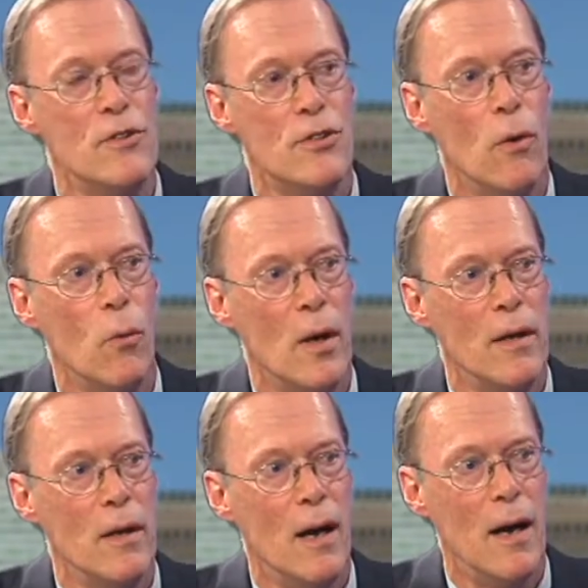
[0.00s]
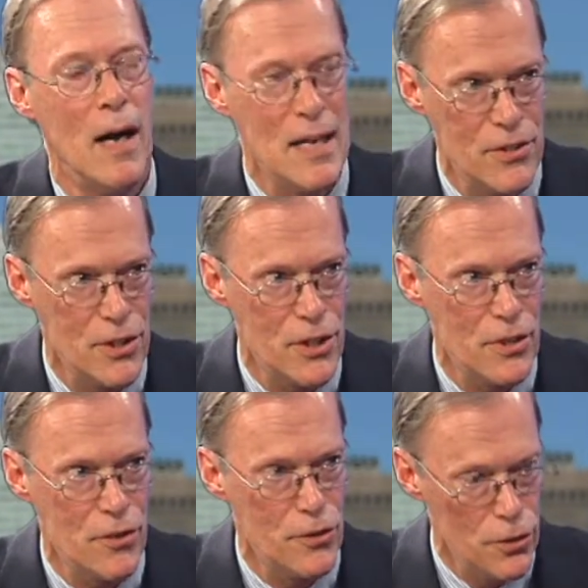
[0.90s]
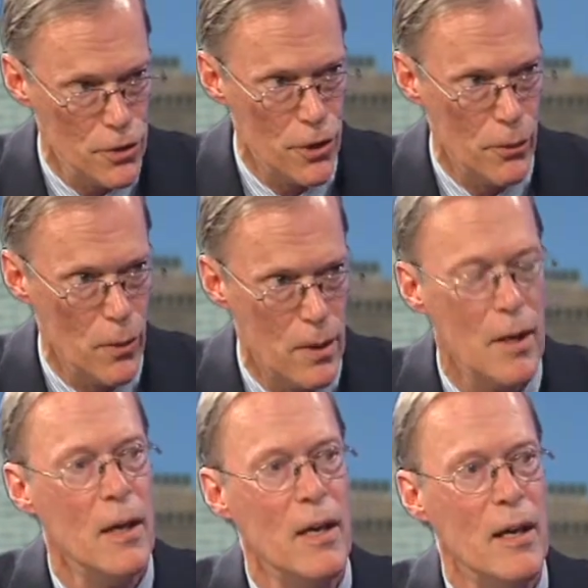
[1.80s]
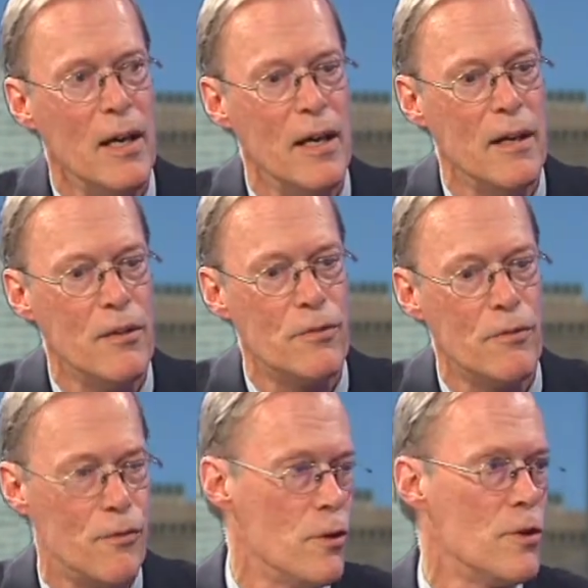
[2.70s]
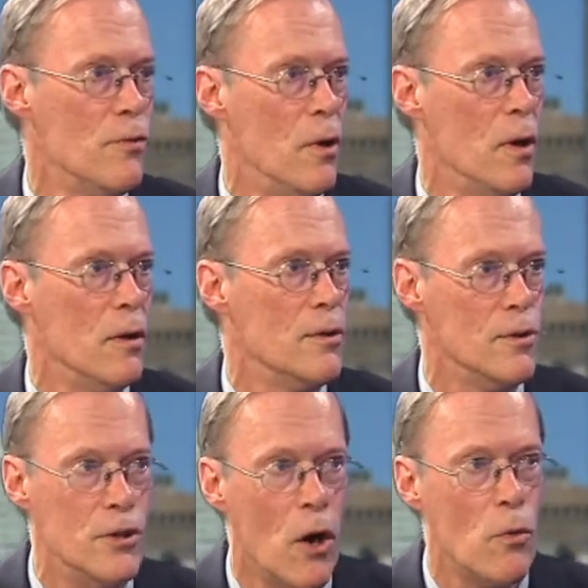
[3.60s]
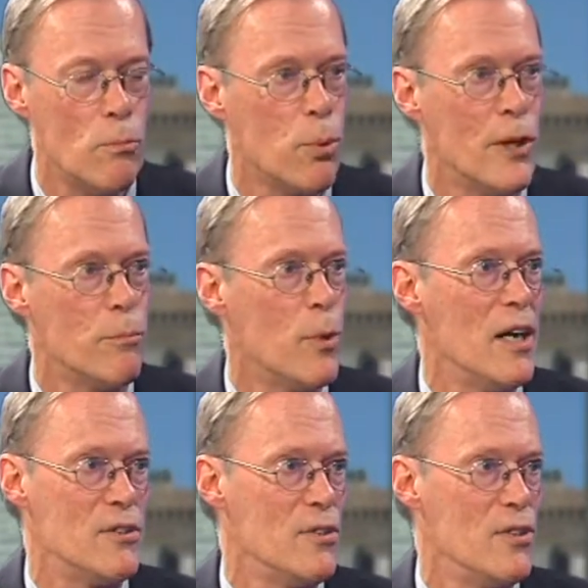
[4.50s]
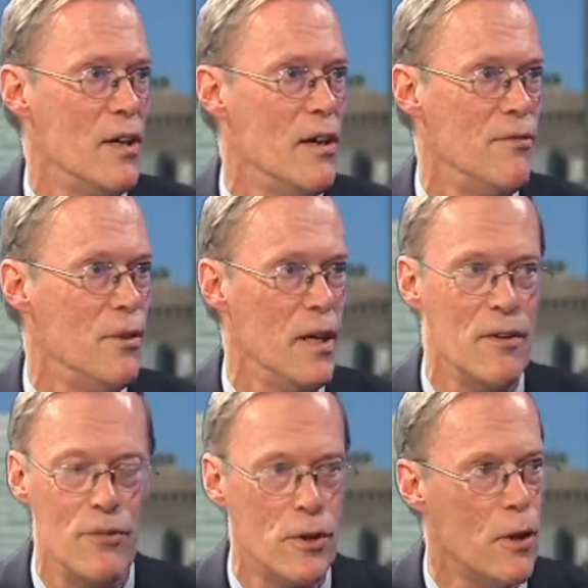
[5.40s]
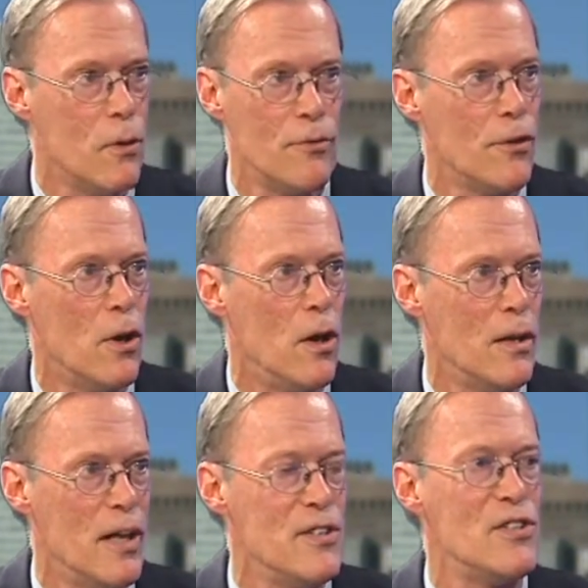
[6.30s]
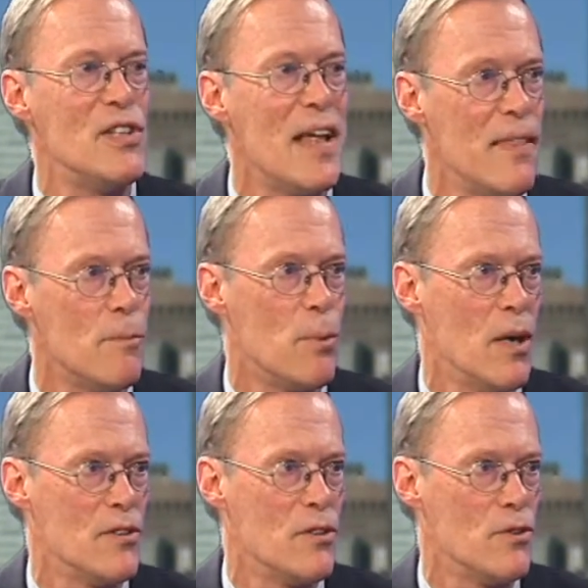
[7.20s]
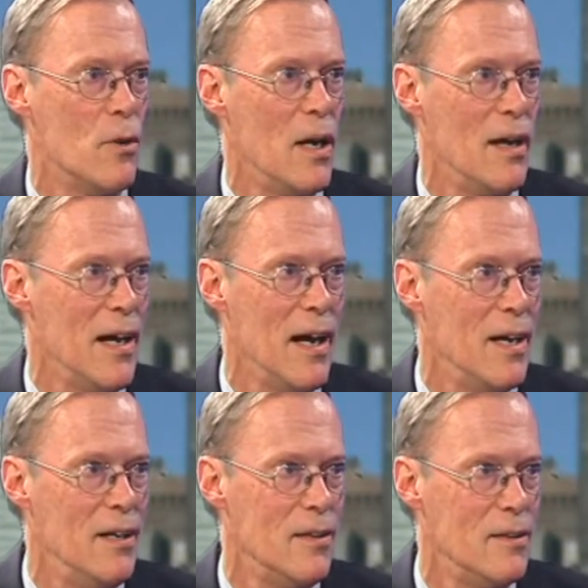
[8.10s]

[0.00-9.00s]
So what I suggest that you do is, first of all, don't bring presents. If you, if you're going for the holiday, send the presents on ahead. That's a good